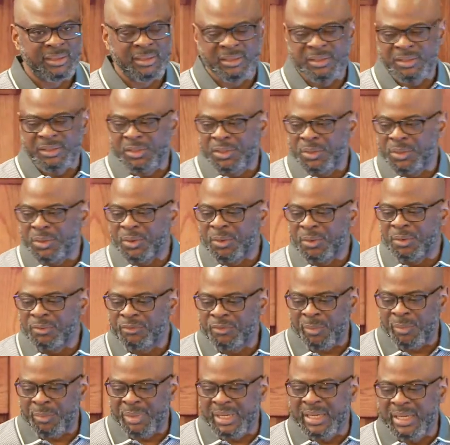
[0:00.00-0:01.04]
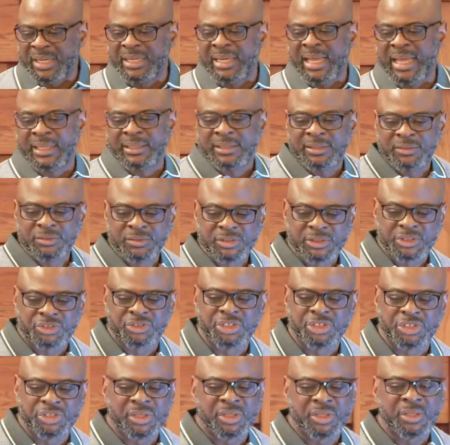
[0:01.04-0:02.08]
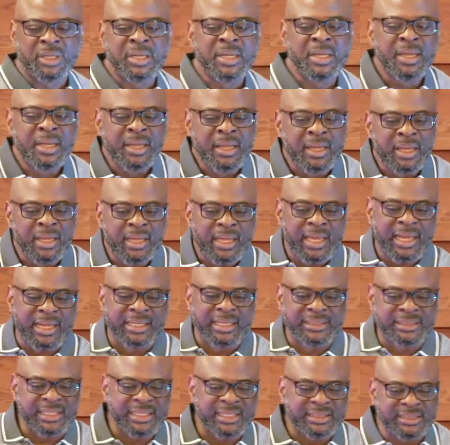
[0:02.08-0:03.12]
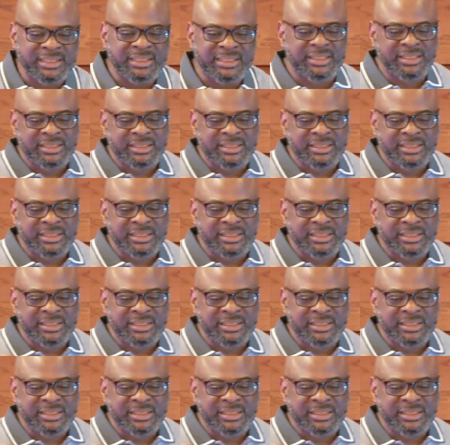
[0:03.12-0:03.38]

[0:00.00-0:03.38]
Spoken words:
for breaking that restriction. Ecclesiastes